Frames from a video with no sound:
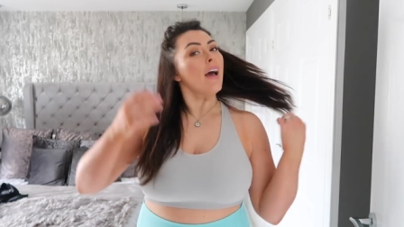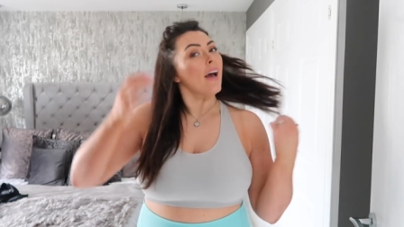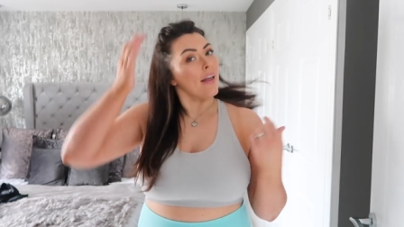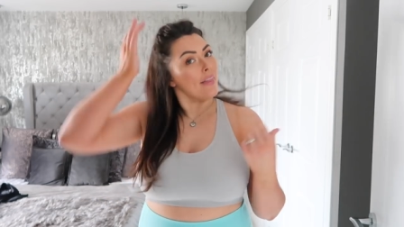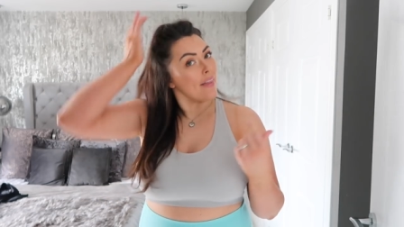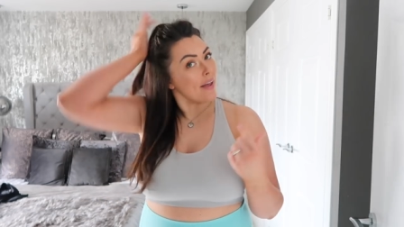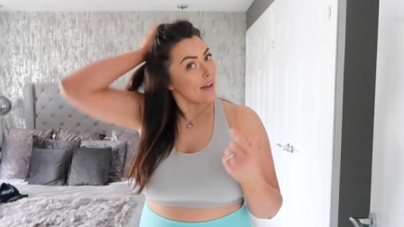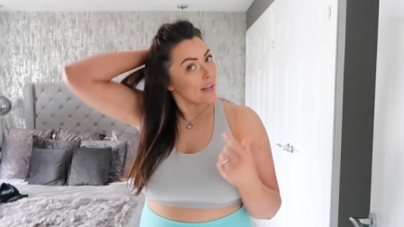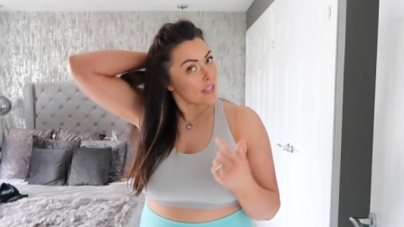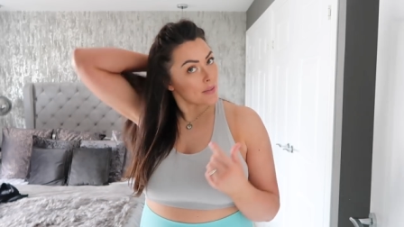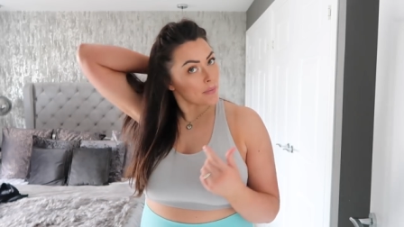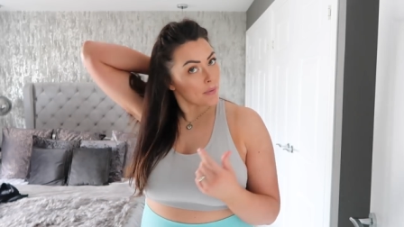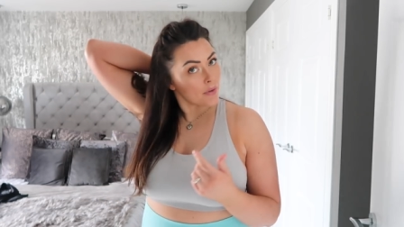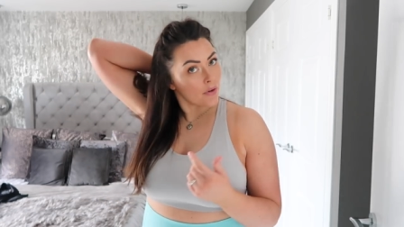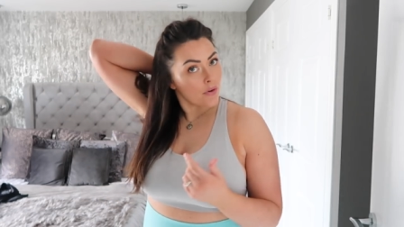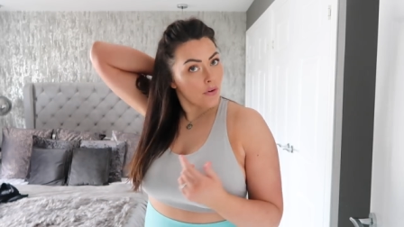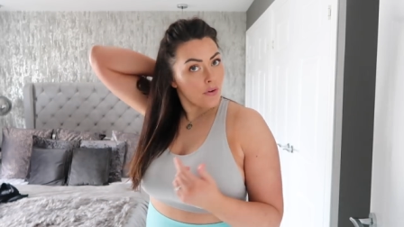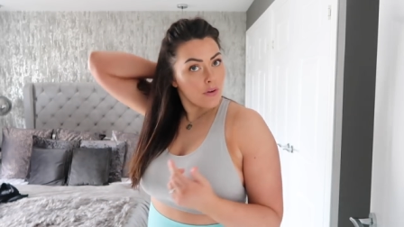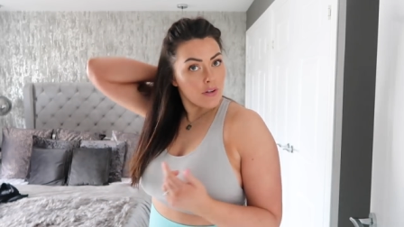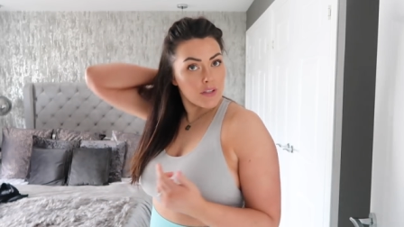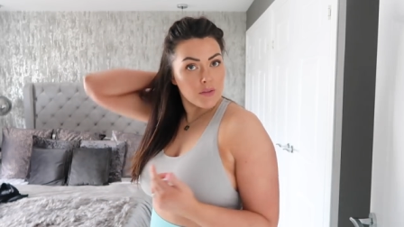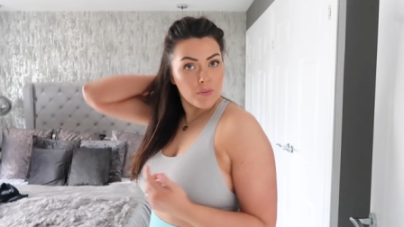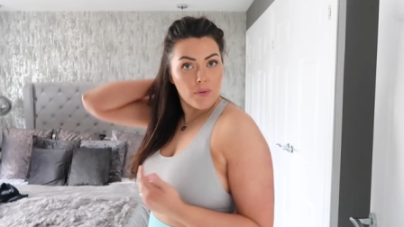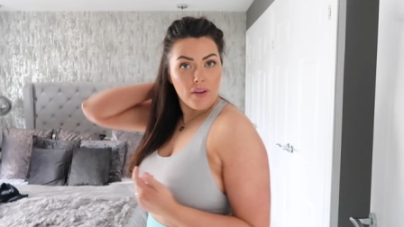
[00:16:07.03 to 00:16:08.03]
And that is
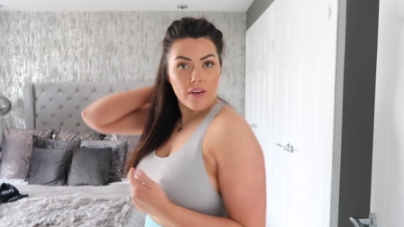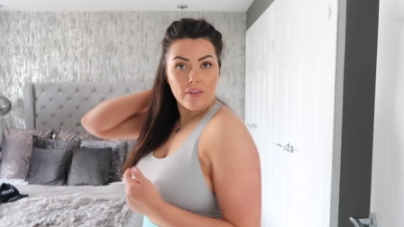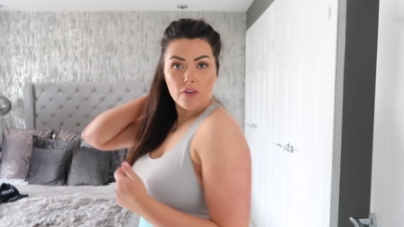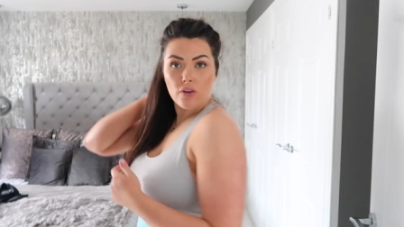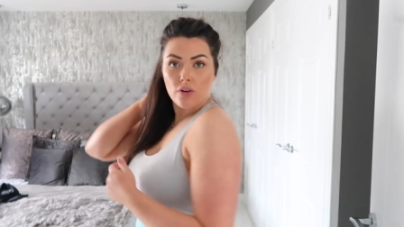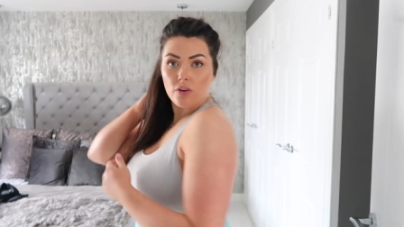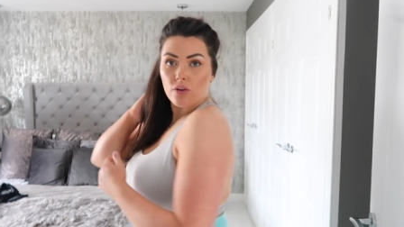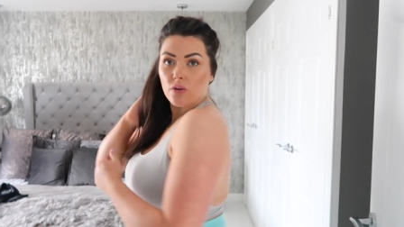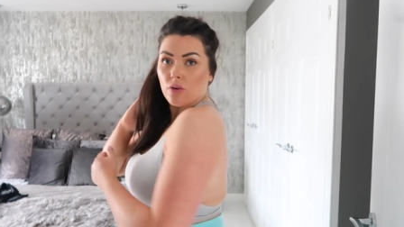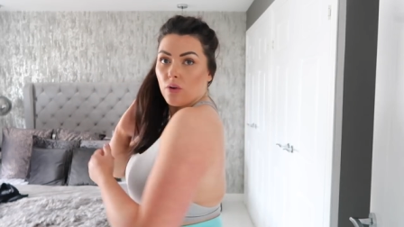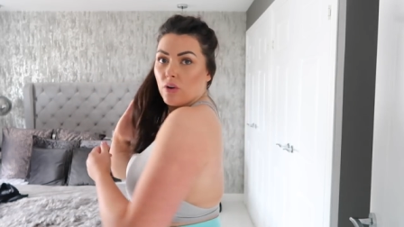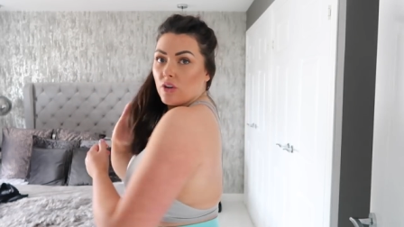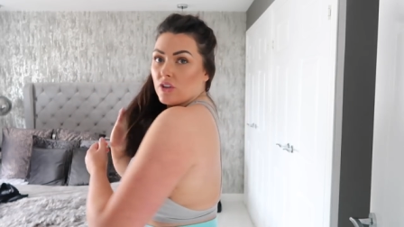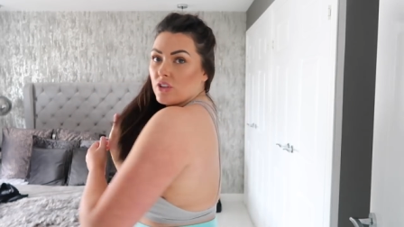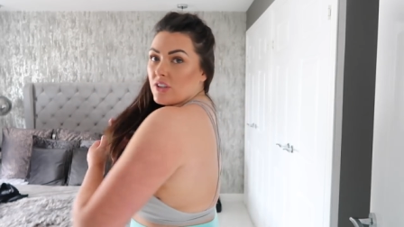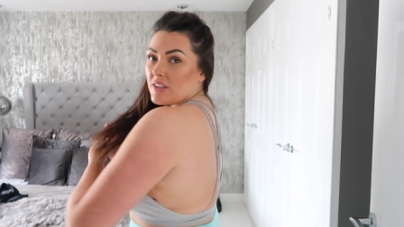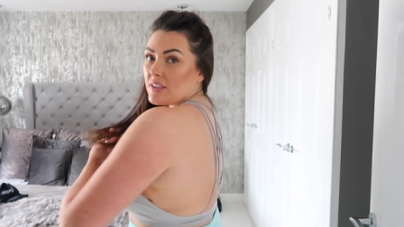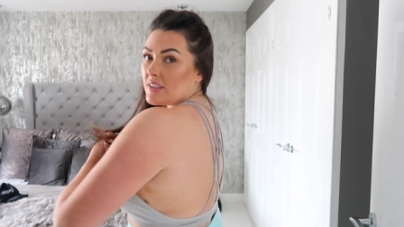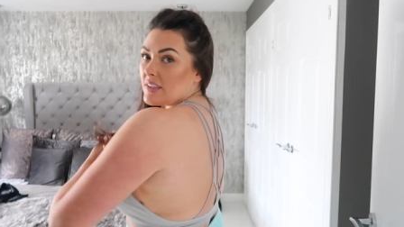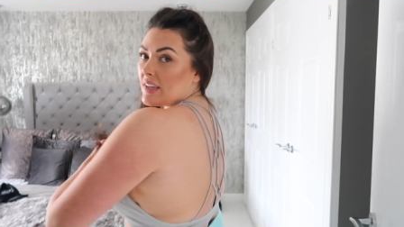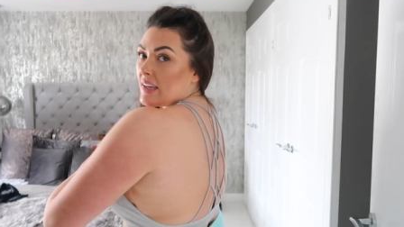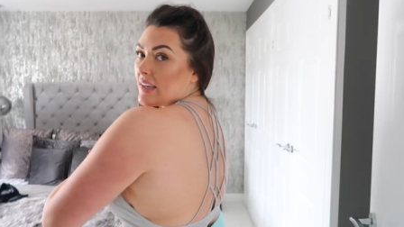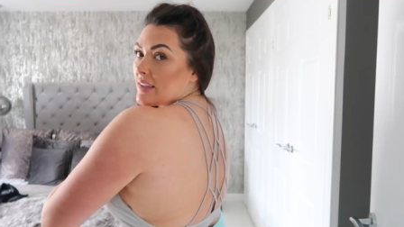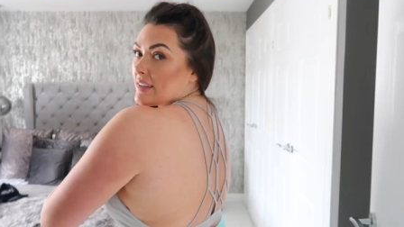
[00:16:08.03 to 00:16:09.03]
because we have got
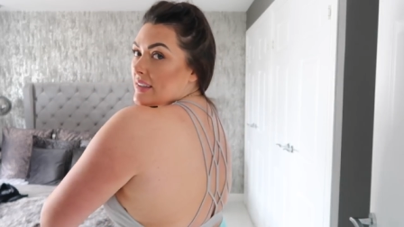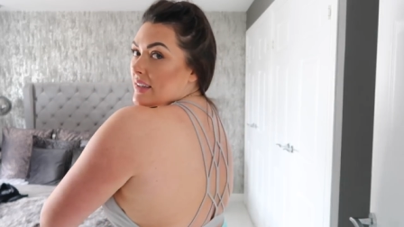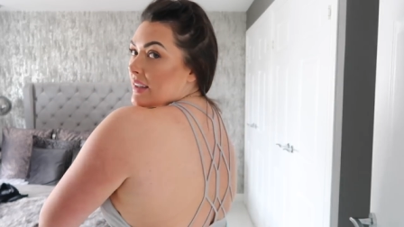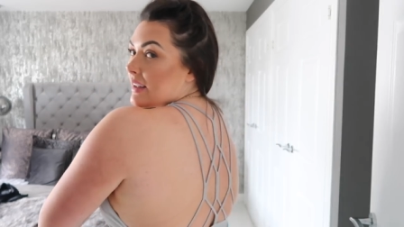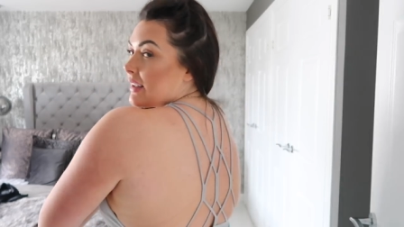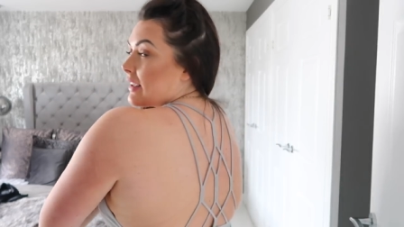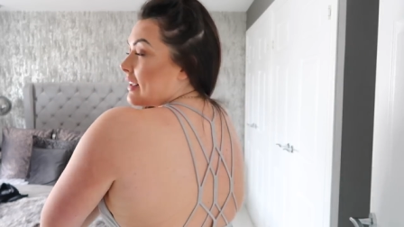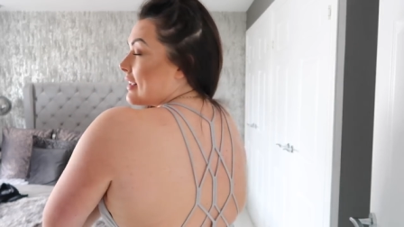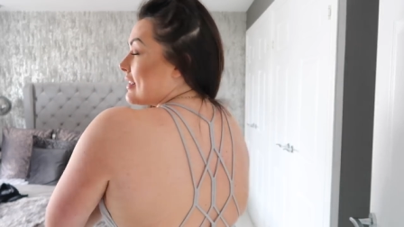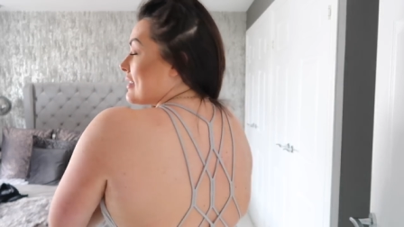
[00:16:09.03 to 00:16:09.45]
gorgeous detailing